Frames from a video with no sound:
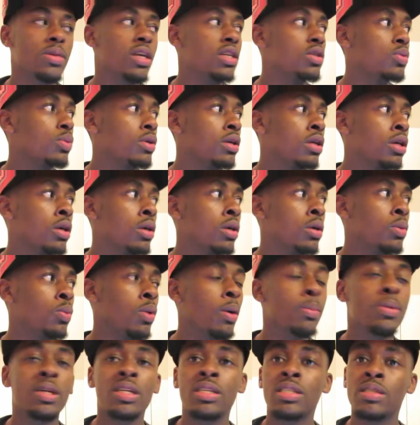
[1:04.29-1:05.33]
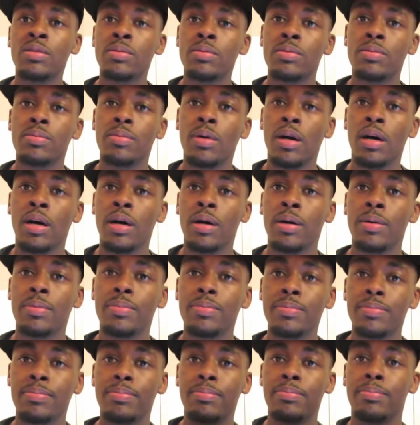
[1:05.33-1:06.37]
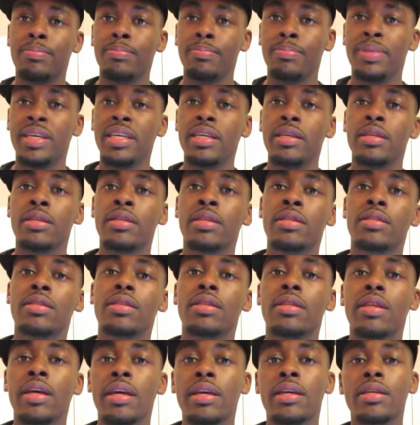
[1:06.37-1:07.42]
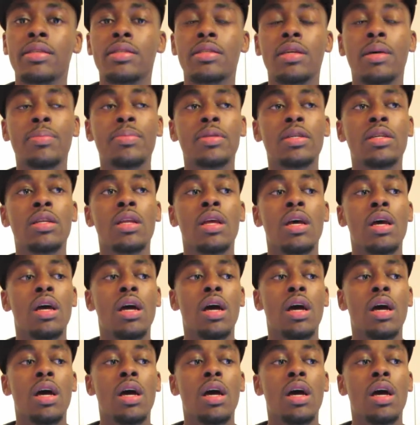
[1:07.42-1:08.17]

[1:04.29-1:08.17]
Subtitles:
That's when a woman is beaten into thinking something.